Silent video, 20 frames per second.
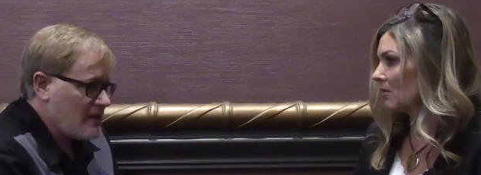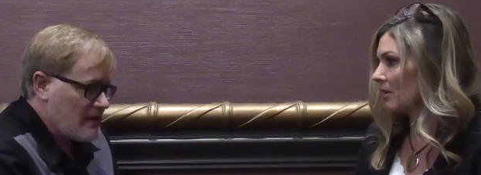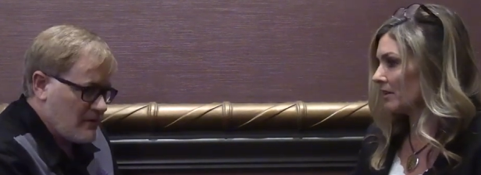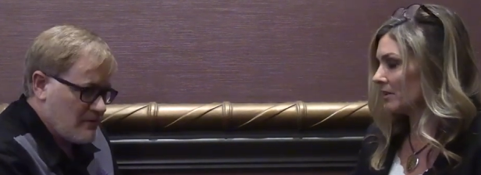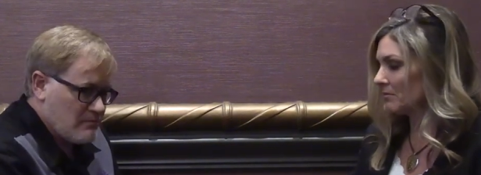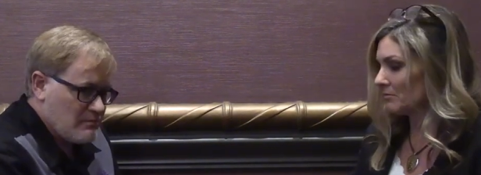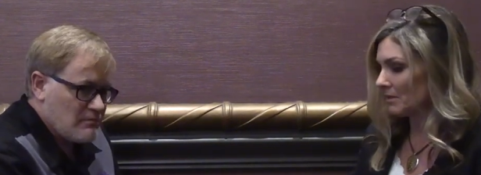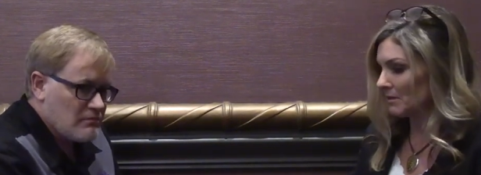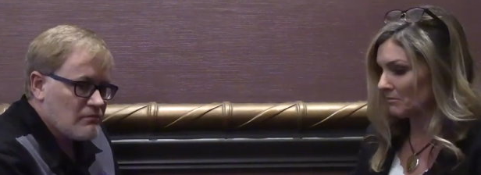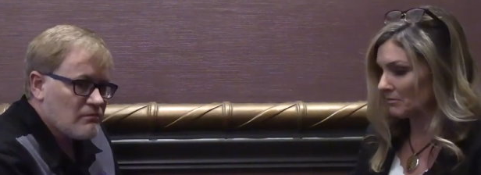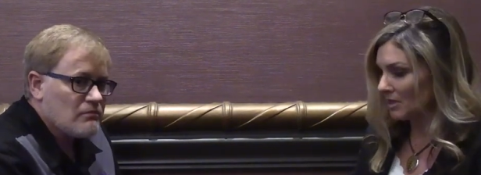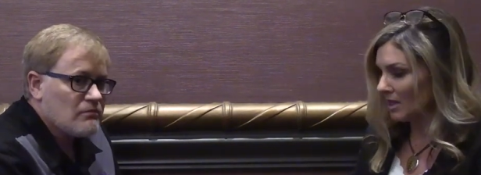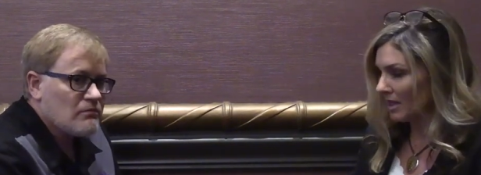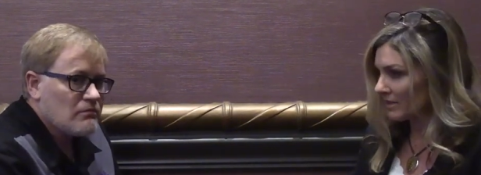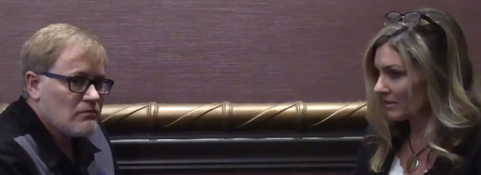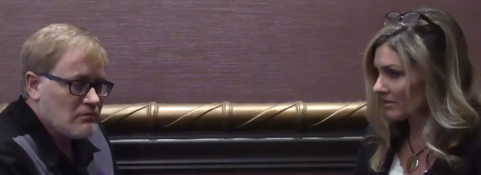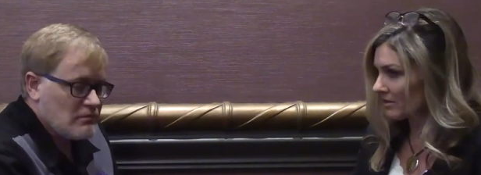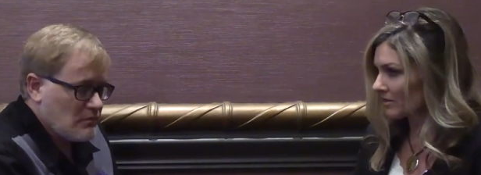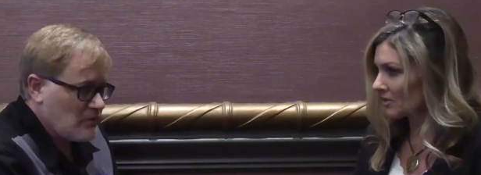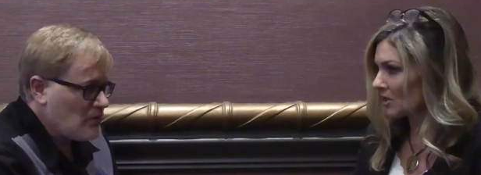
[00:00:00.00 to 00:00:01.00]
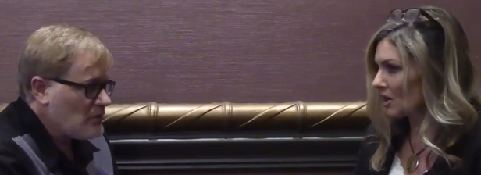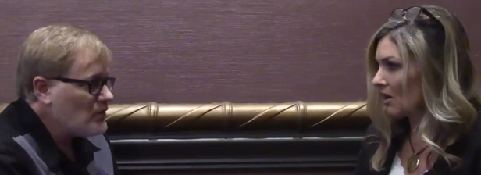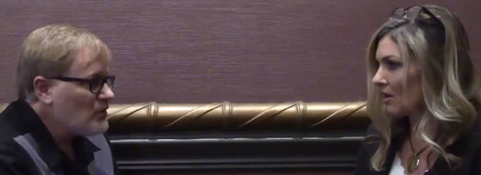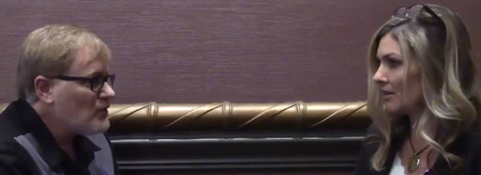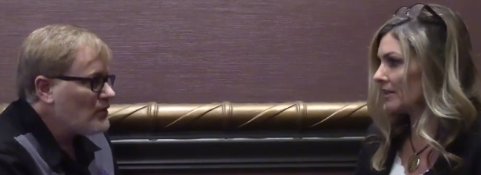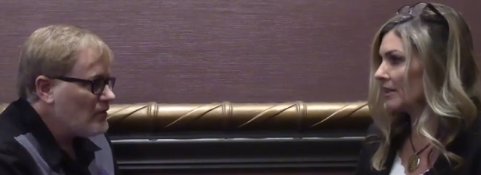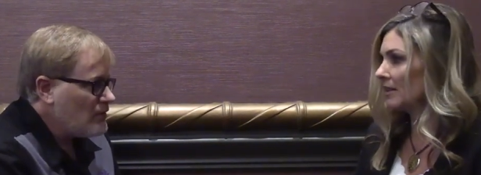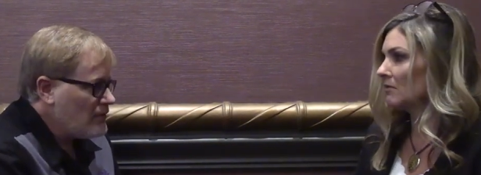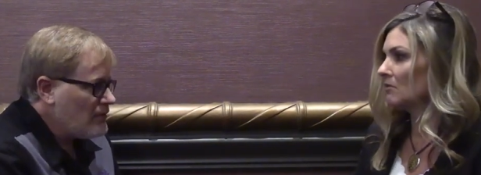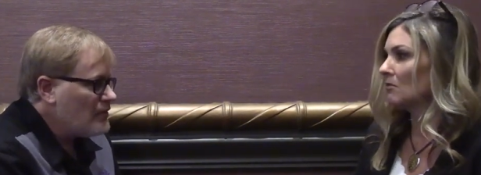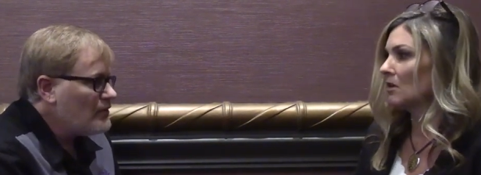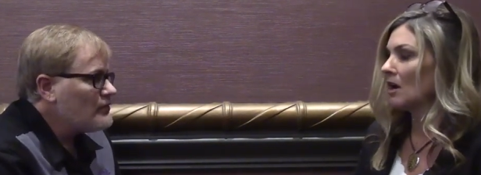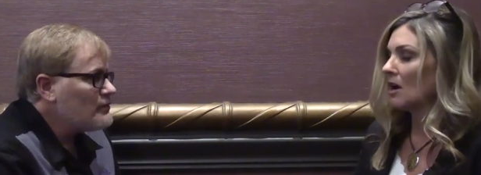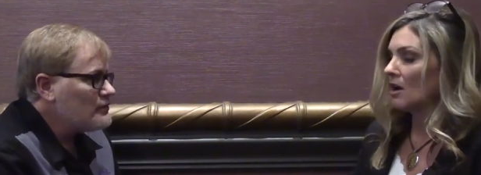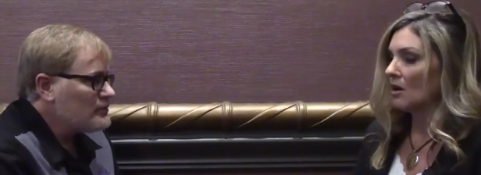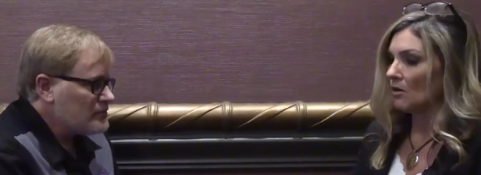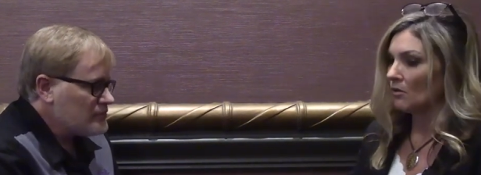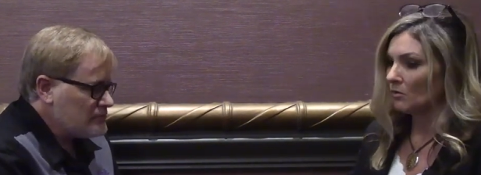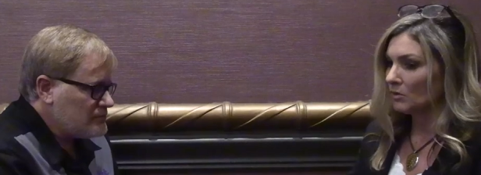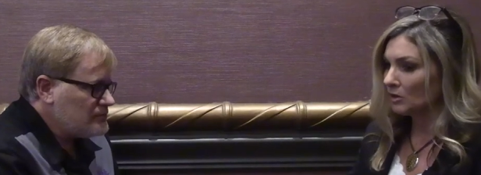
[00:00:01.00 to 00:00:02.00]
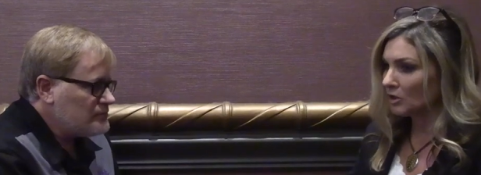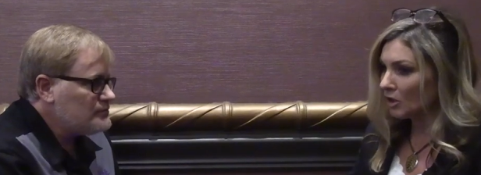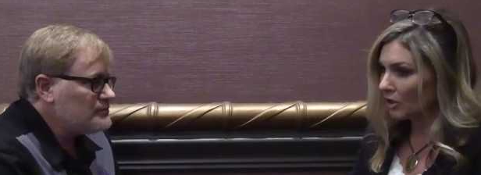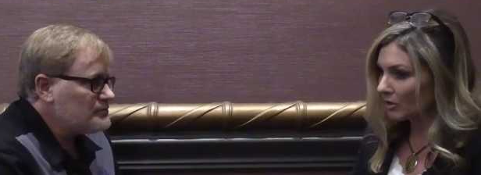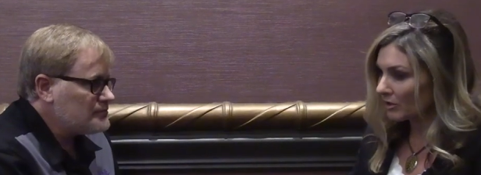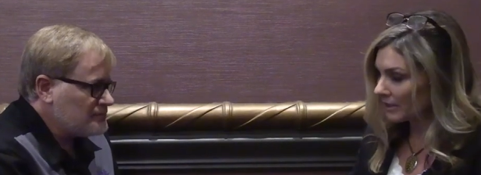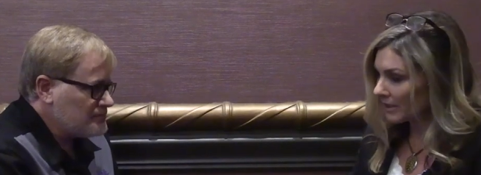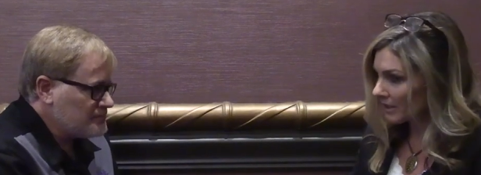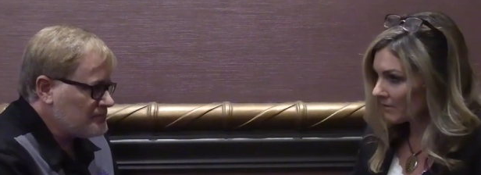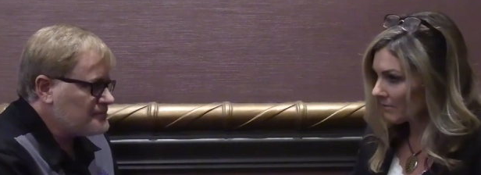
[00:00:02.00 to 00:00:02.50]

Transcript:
Speaker 1: want to be blind to the target, learning mm.